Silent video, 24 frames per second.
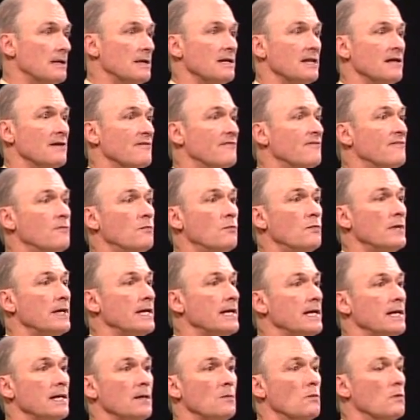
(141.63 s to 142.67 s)
If
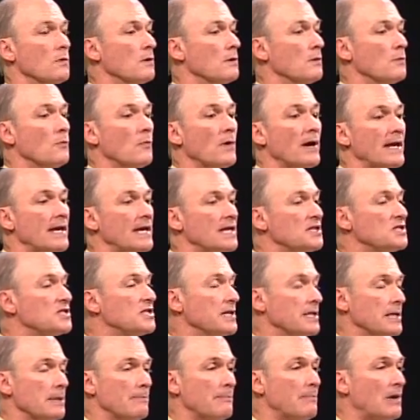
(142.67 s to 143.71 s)
we were raised
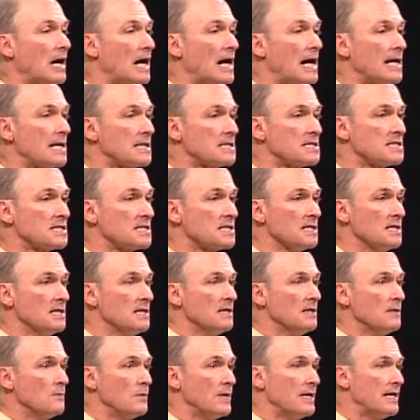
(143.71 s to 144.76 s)
in a box,
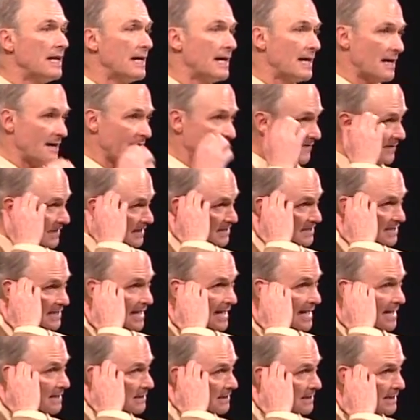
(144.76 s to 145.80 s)
we'd have
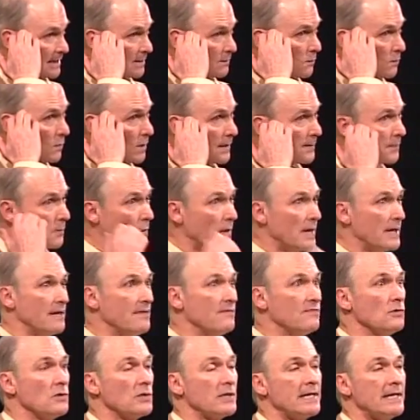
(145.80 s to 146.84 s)
exactly one way
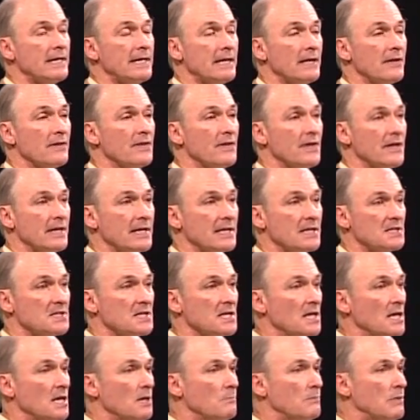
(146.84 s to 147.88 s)
of looking at things.
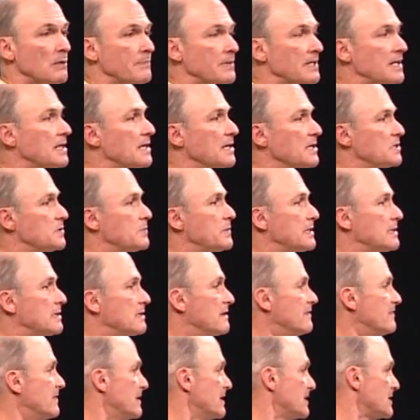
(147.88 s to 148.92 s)
But because we
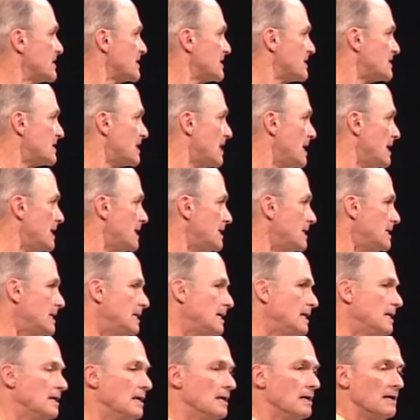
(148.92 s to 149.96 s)
live in a
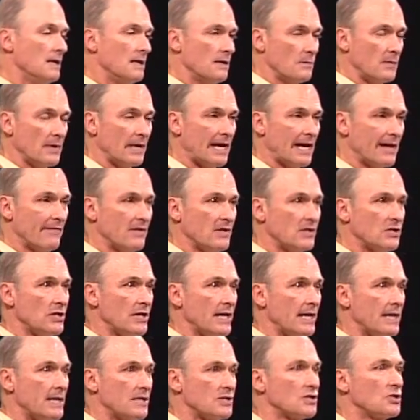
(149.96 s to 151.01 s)
society, we have the
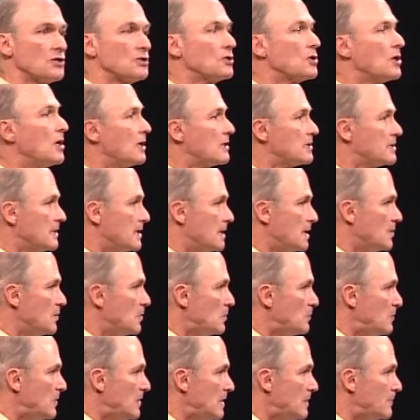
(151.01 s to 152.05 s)
chance to talk to other
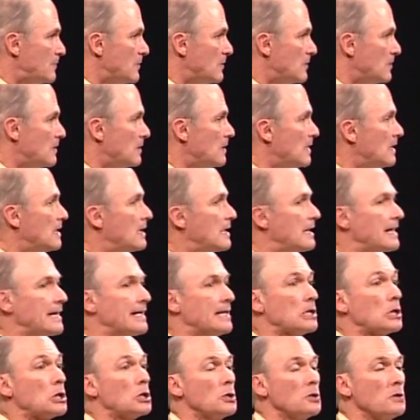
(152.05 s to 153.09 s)
people
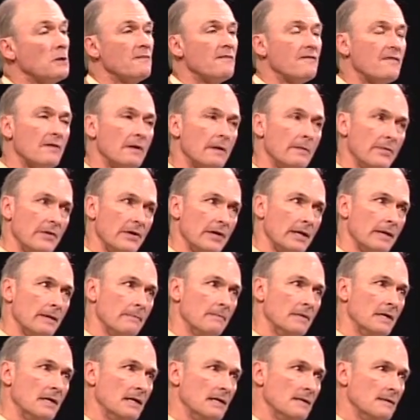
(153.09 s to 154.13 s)
and learn from
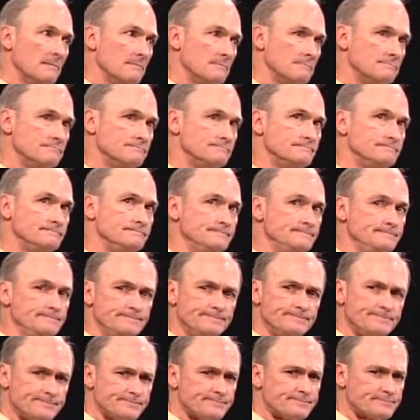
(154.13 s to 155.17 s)
them.